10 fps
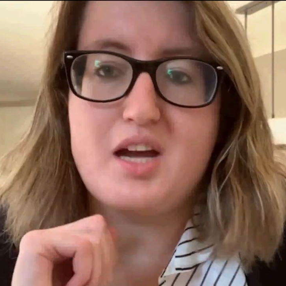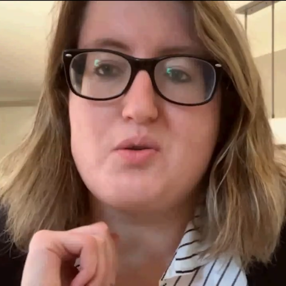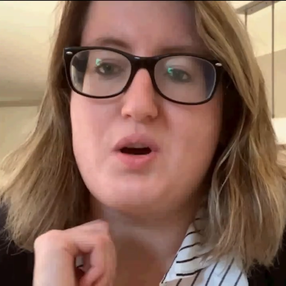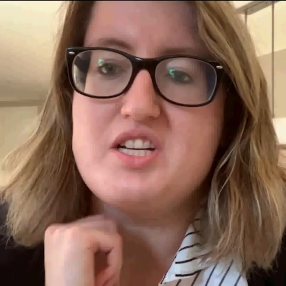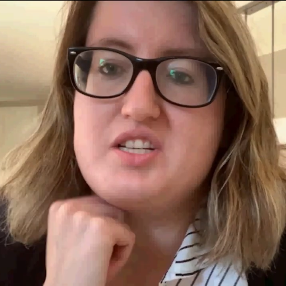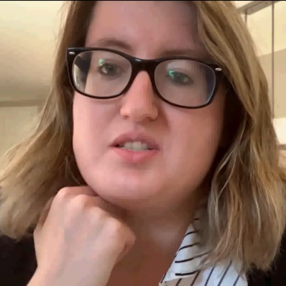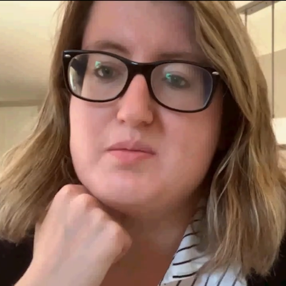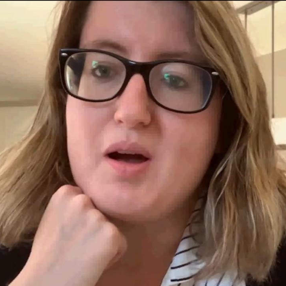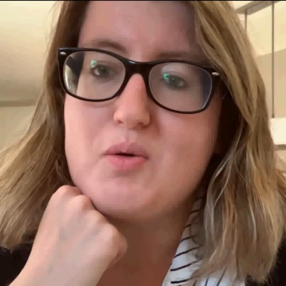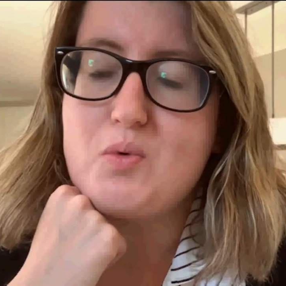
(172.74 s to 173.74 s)
get
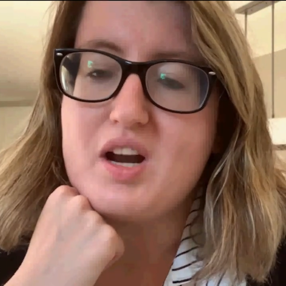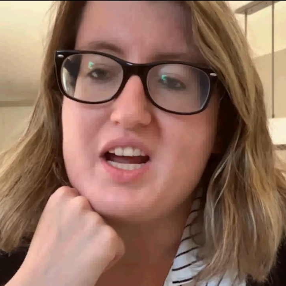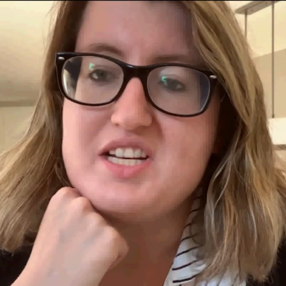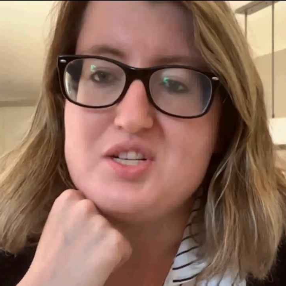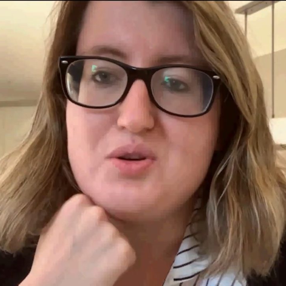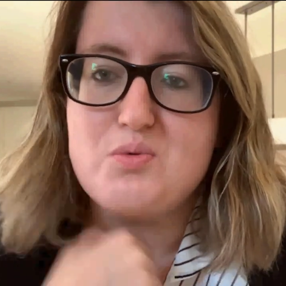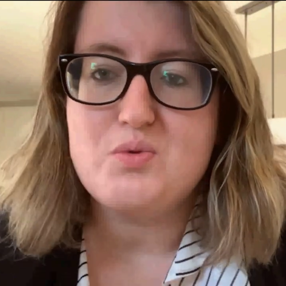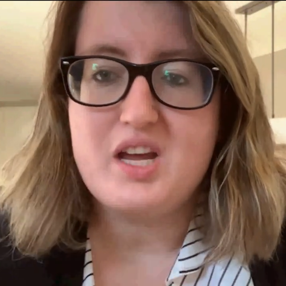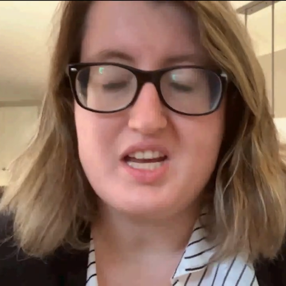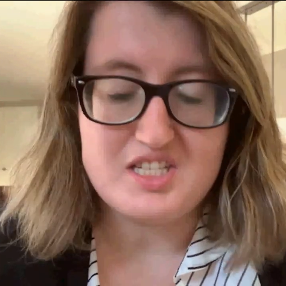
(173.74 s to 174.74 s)
questions about what I
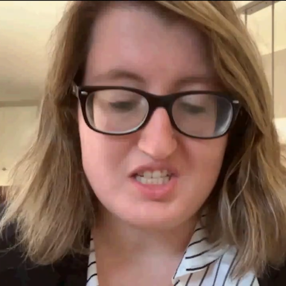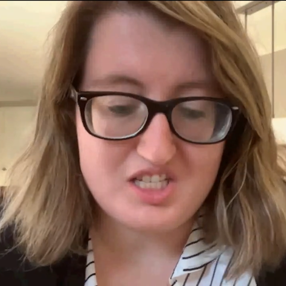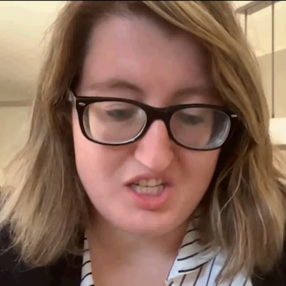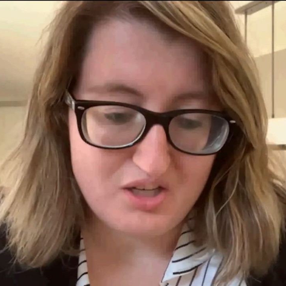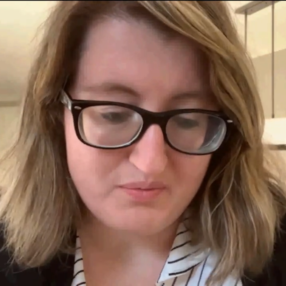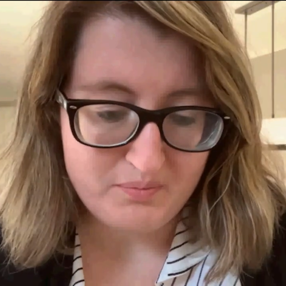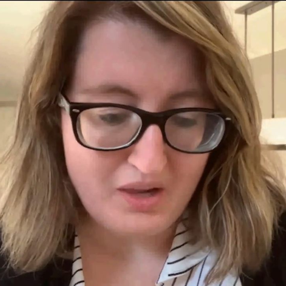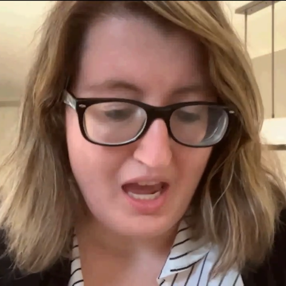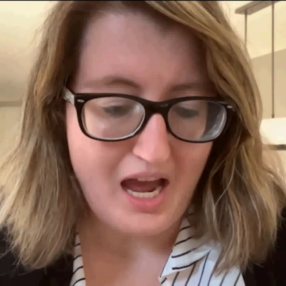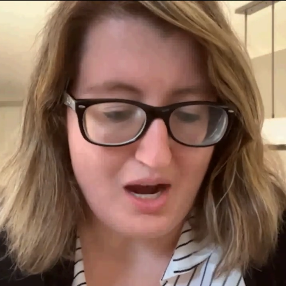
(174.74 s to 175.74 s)
do and
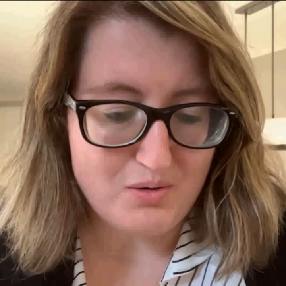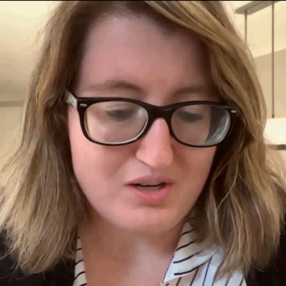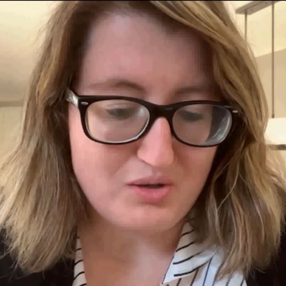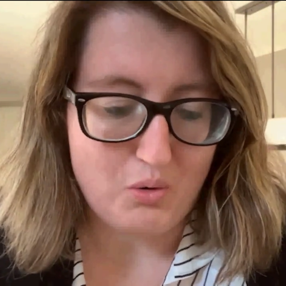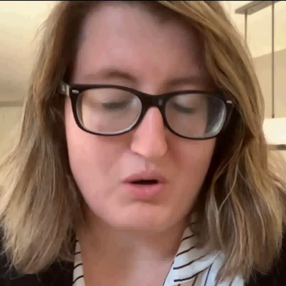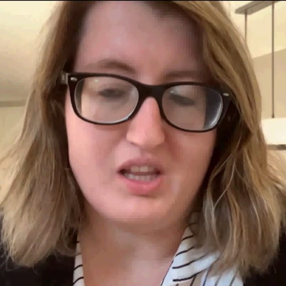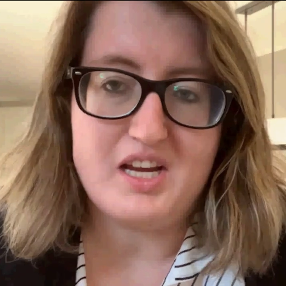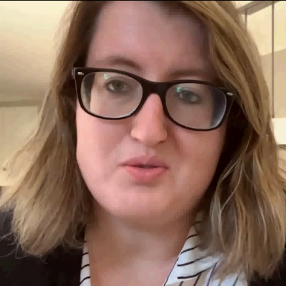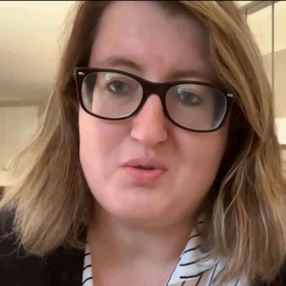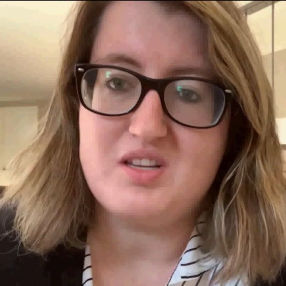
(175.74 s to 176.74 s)
how it
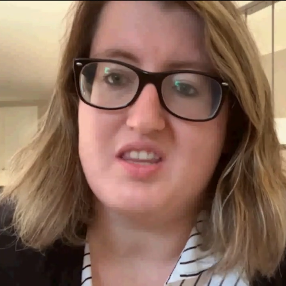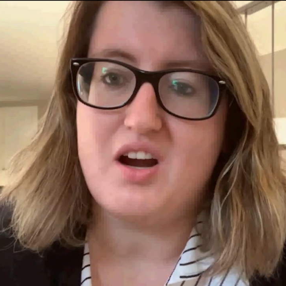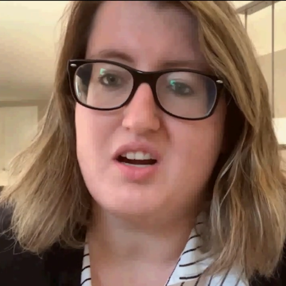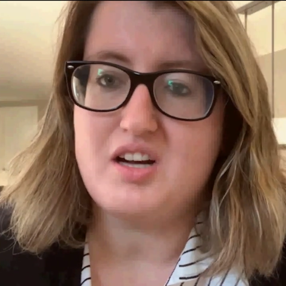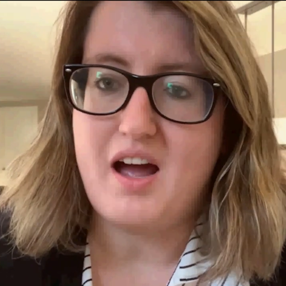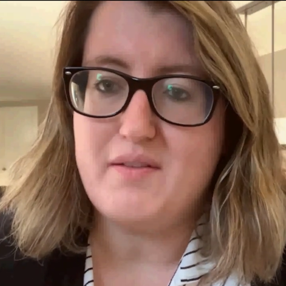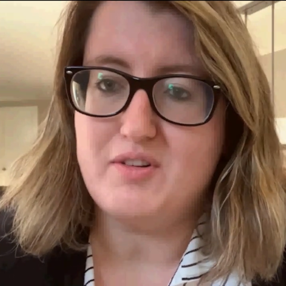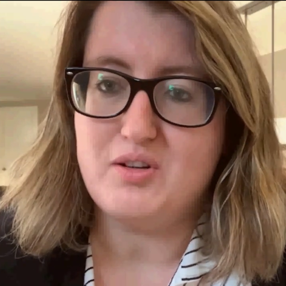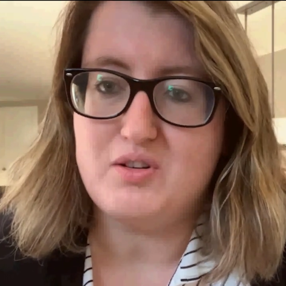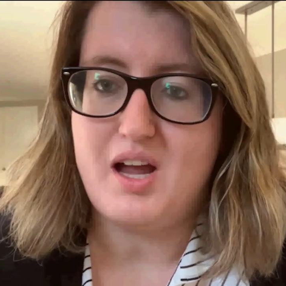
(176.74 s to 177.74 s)
correlates with
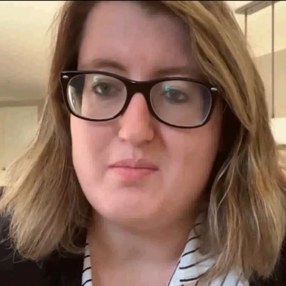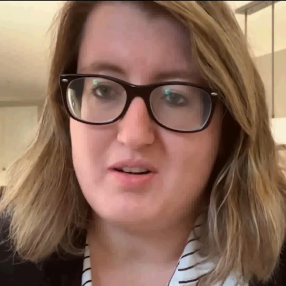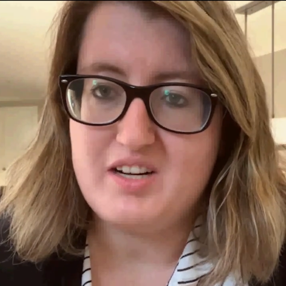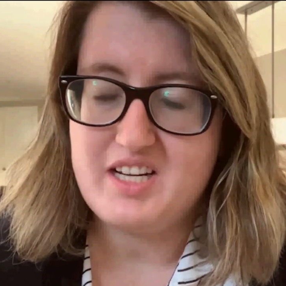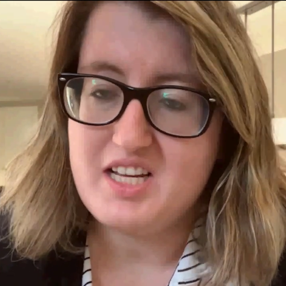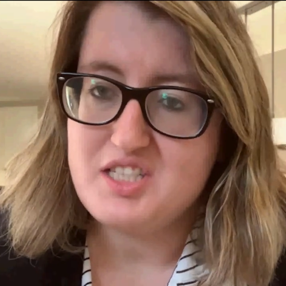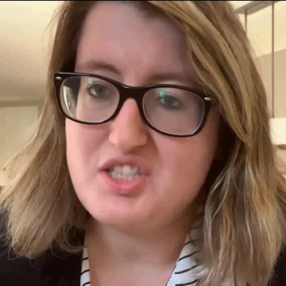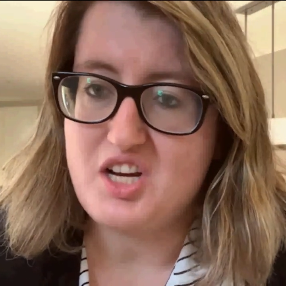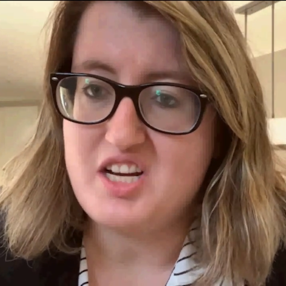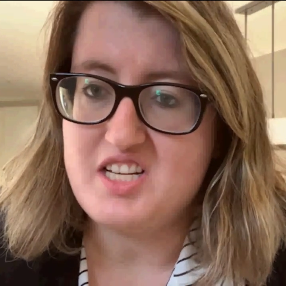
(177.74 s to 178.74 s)
archival or library
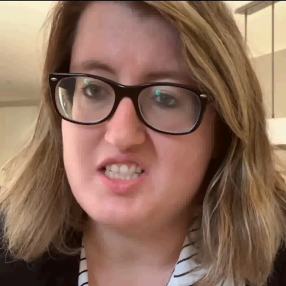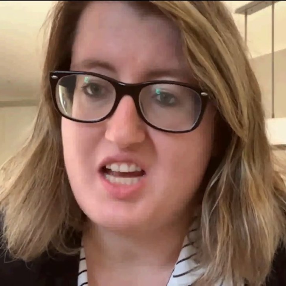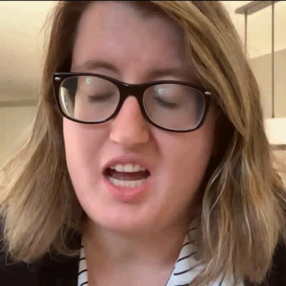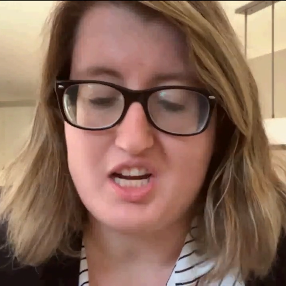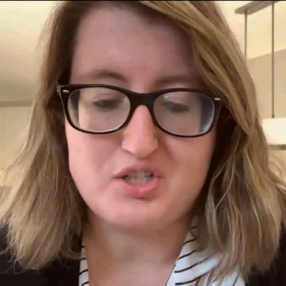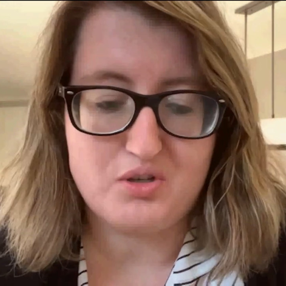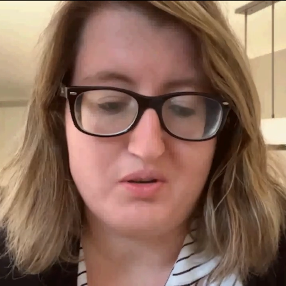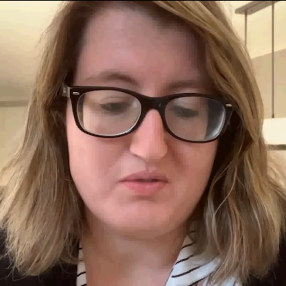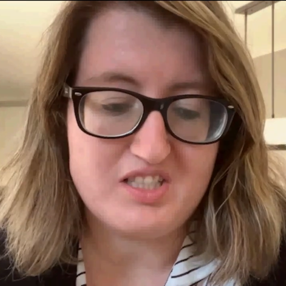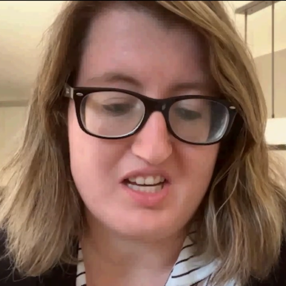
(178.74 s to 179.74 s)
studies. I
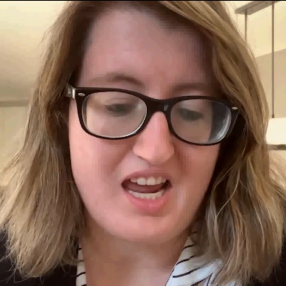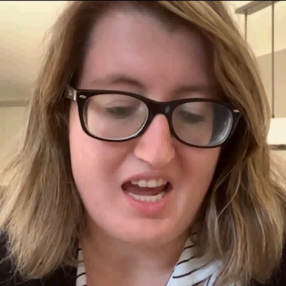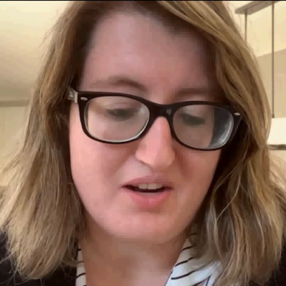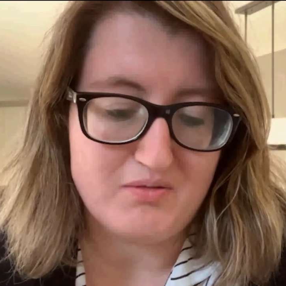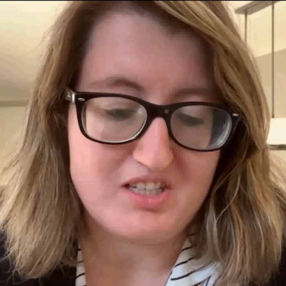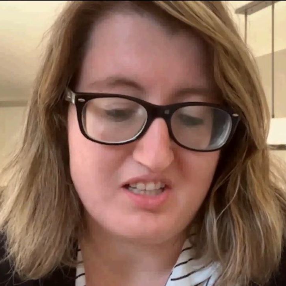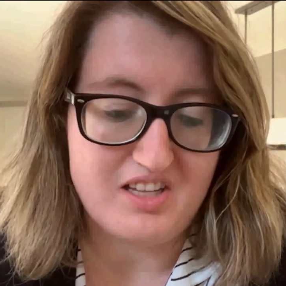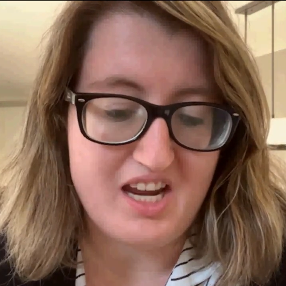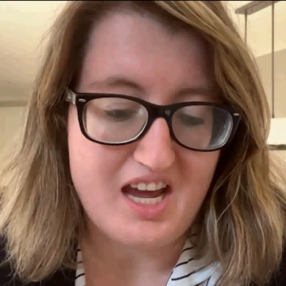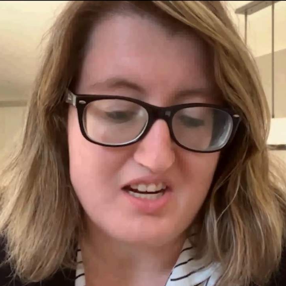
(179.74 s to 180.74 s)
actually
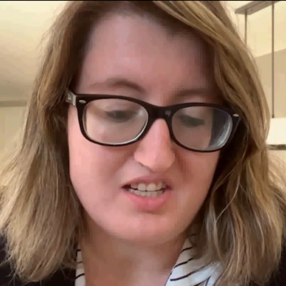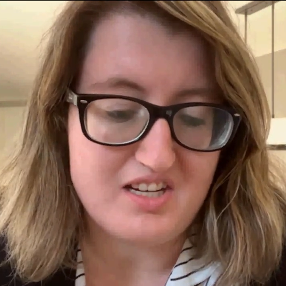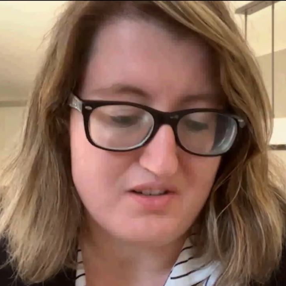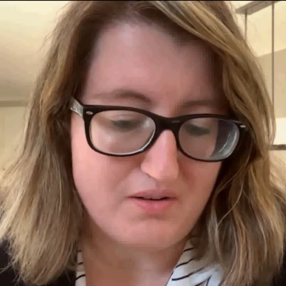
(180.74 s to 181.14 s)
recently had an